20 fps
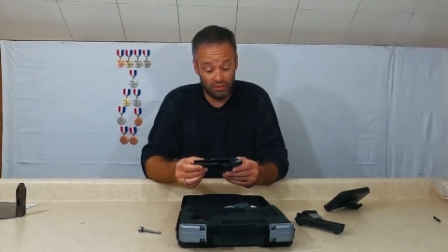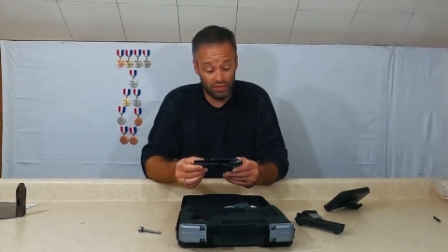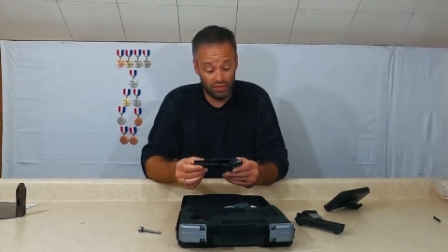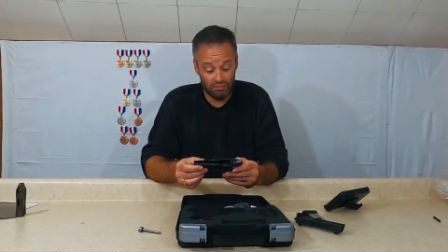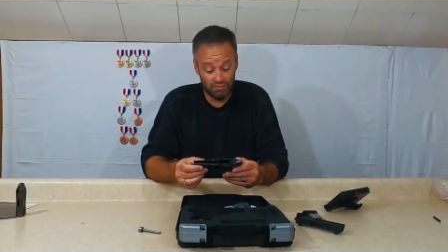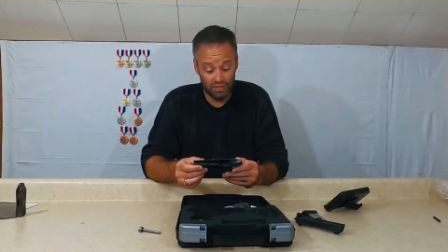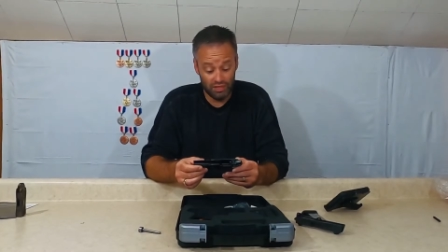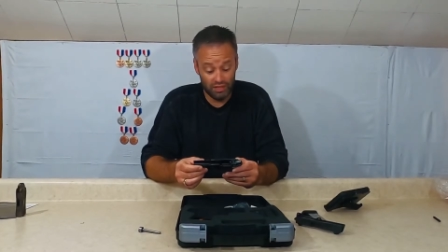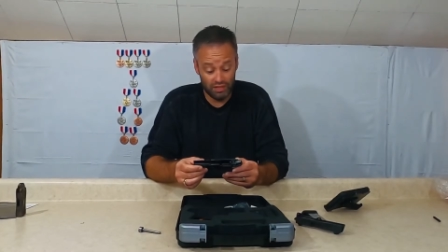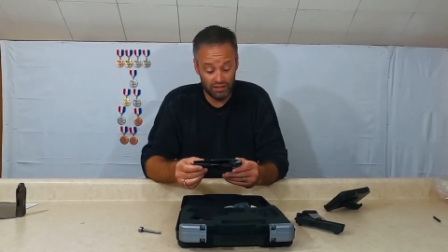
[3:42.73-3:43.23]
I
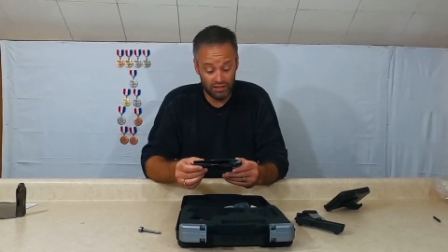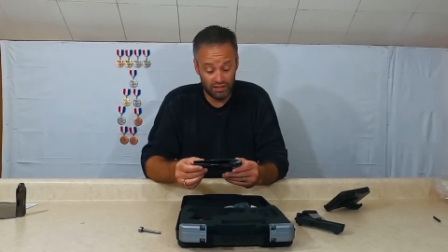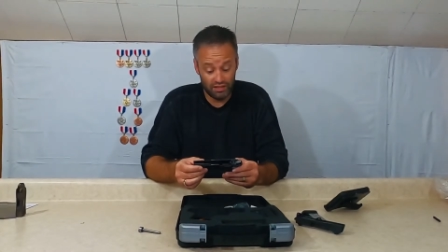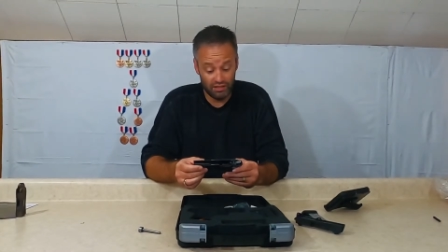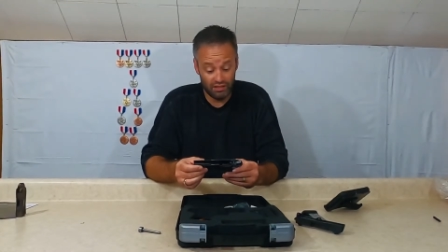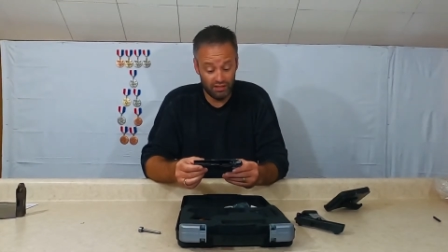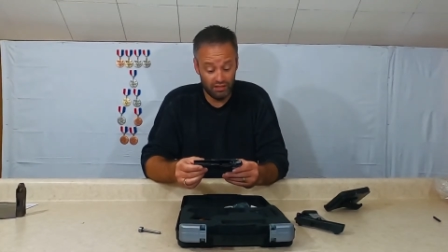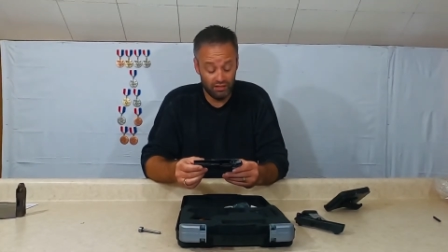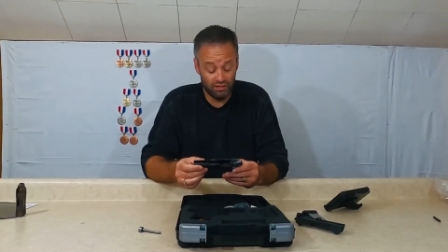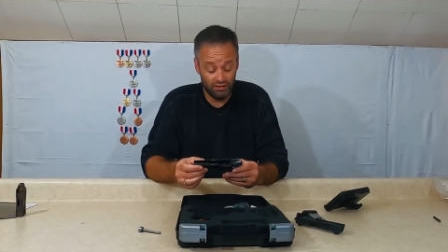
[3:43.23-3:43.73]
mean, I
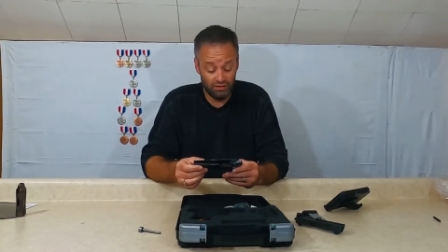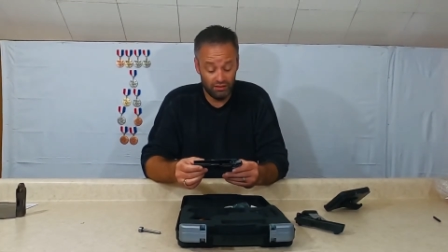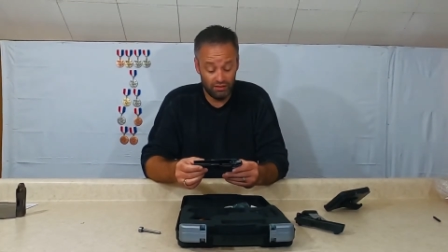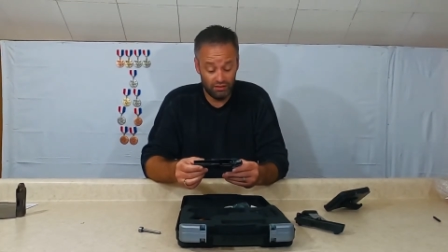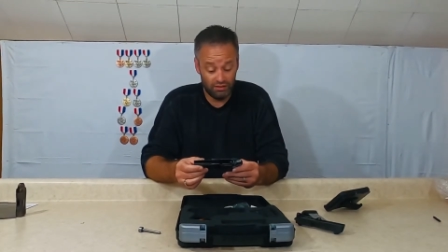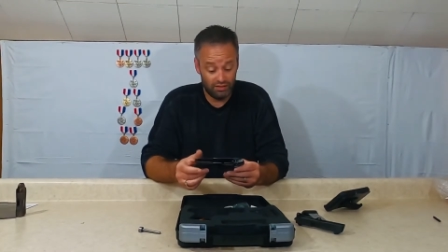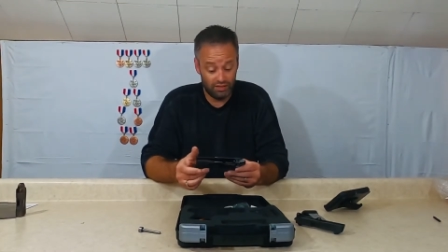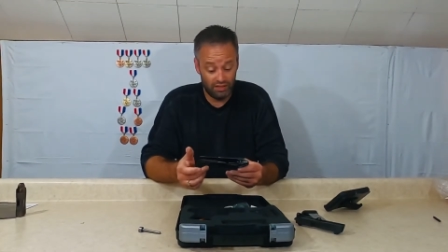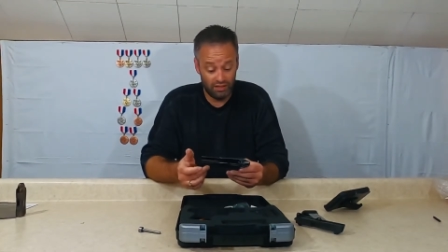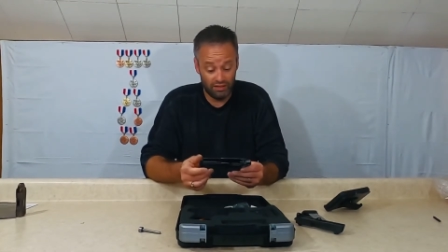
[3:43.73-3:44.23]
sent it, in,
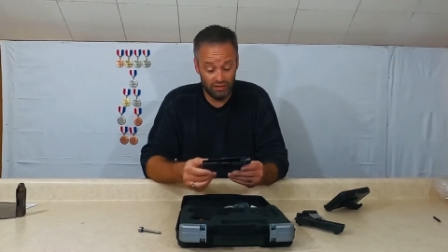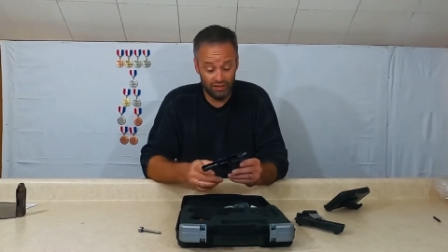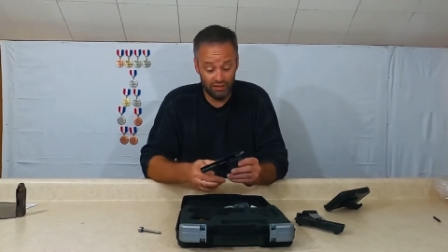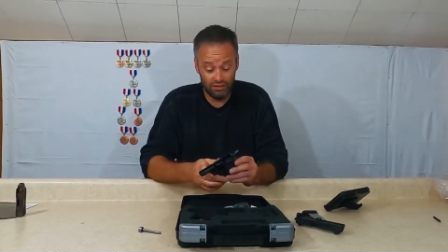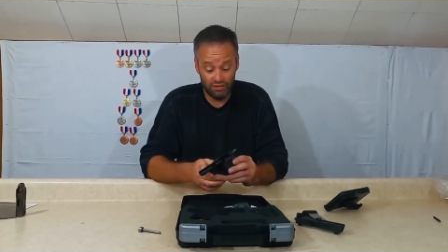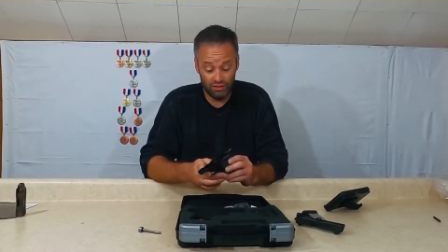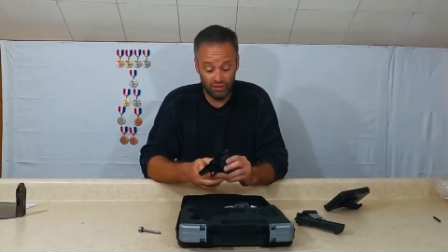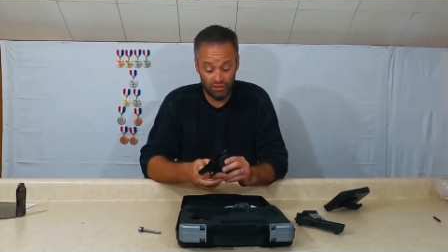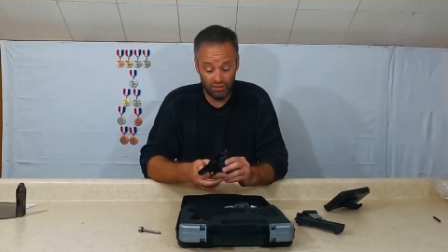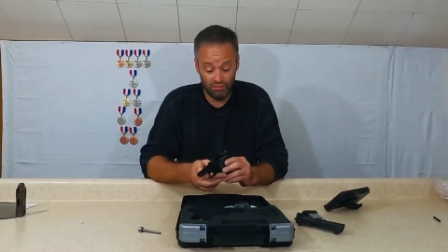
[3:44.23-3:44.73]
sent it
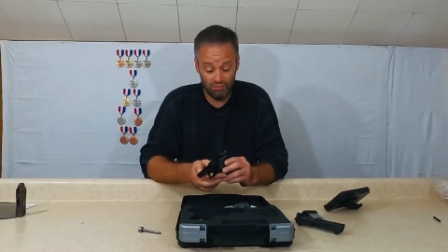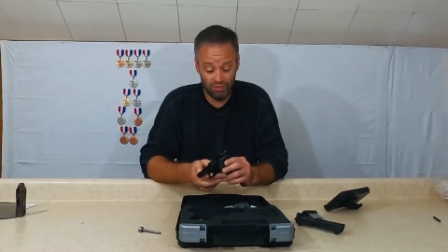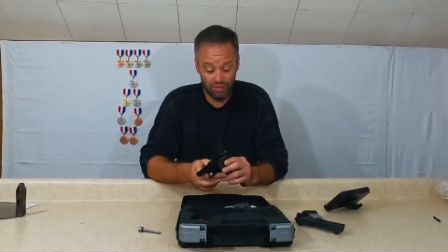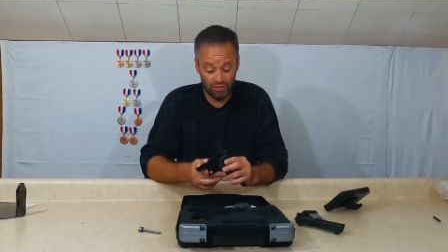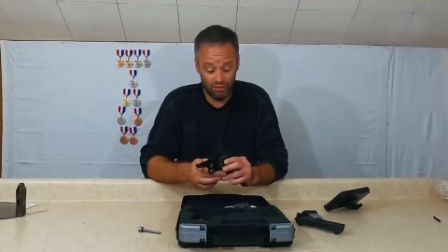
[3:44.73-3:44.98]
into them.